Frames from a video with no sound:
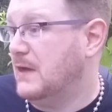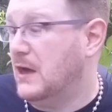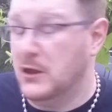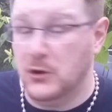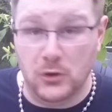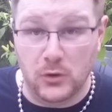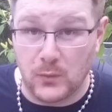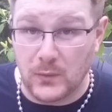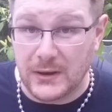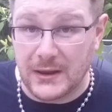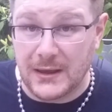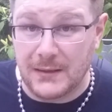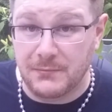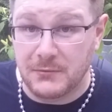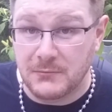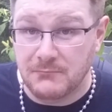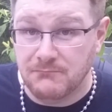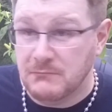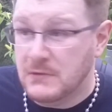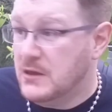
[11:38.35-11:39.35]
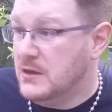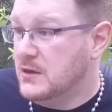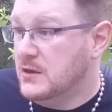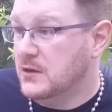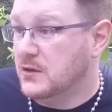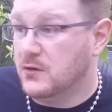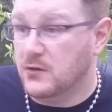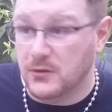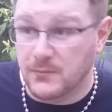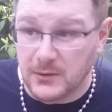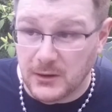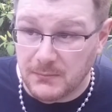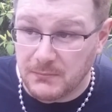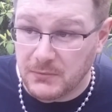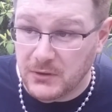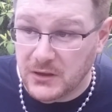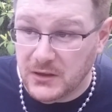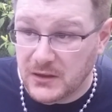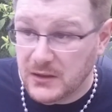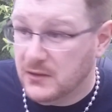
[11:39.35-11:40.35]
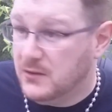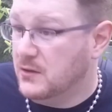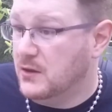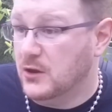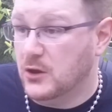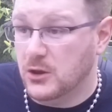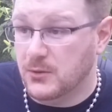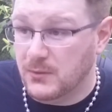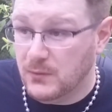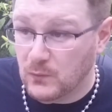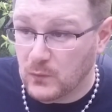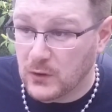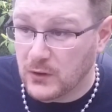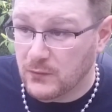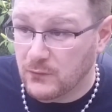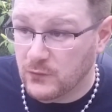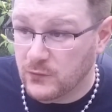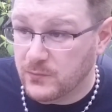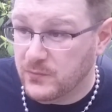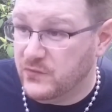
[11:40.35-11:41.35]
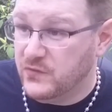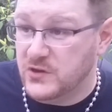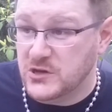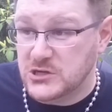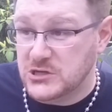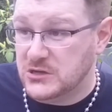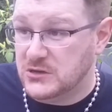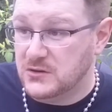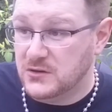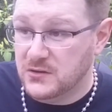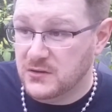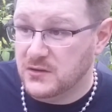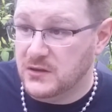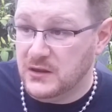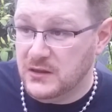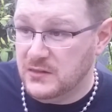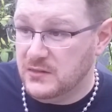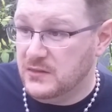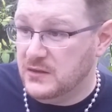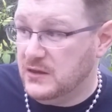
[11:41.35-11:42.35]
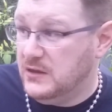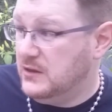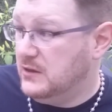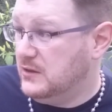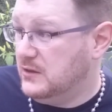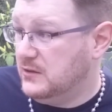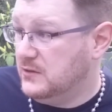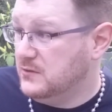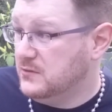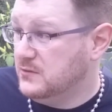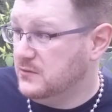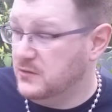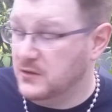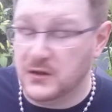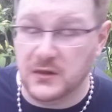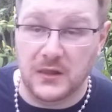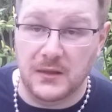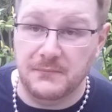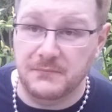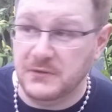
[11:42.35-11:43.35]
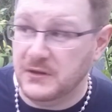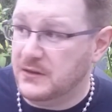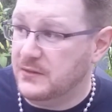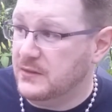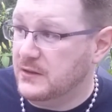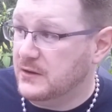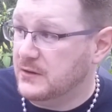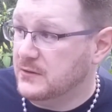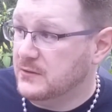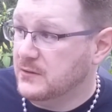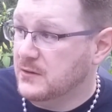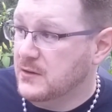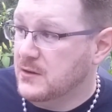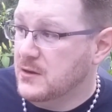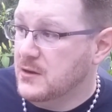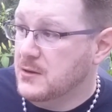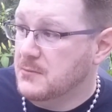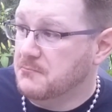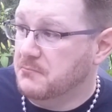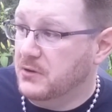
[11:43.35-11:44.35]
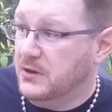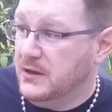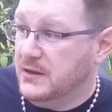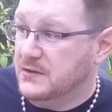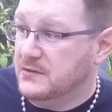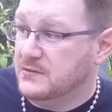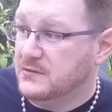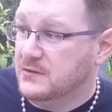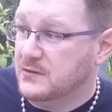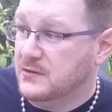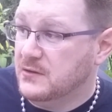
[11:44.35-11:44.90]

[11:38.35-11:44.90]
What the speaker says: I don't know what happened. It could have been a bug. It could have been where it was positioned in the clump down there, but